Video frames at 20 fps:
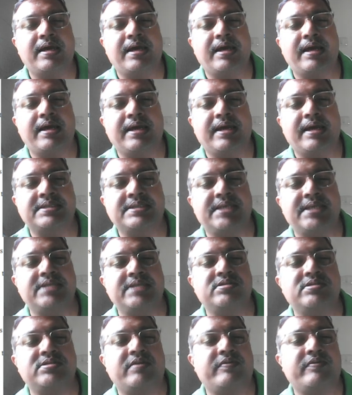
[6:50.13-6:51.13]

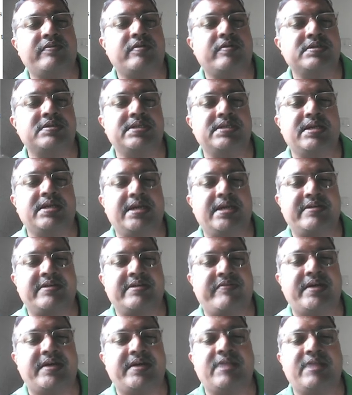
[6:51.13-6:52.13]
exchange of oxygen,
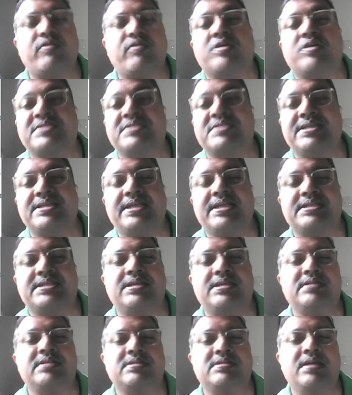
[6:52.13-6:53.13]
effective
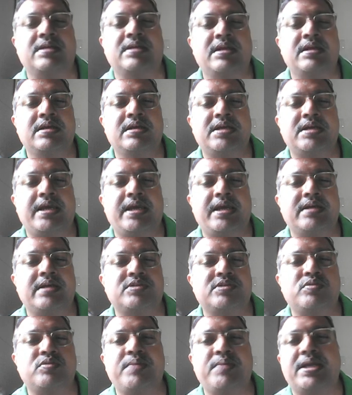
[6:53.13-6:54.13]
oxygenation is
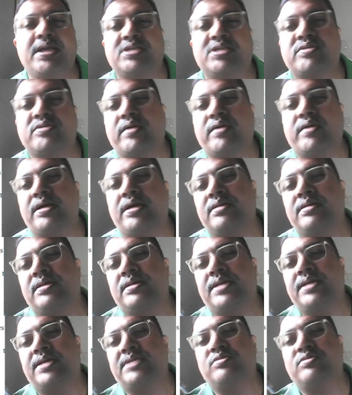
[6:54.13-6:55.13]
to be
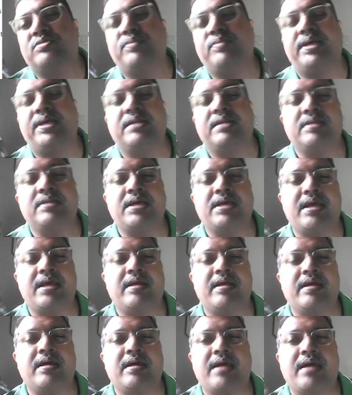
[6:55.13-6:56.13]
ensured, that to be in the
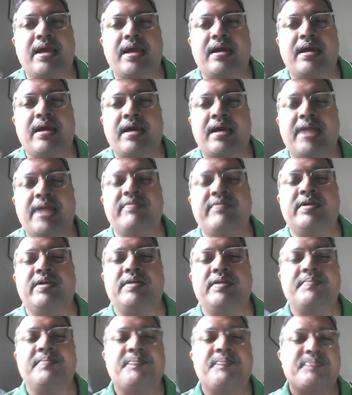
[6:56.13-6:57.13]

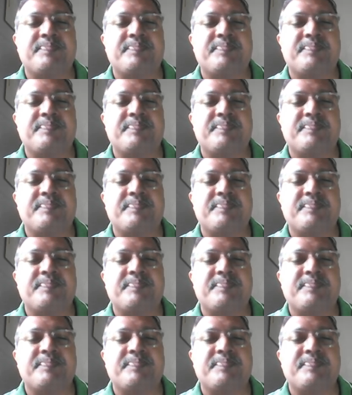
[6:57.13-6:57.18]
alveoli.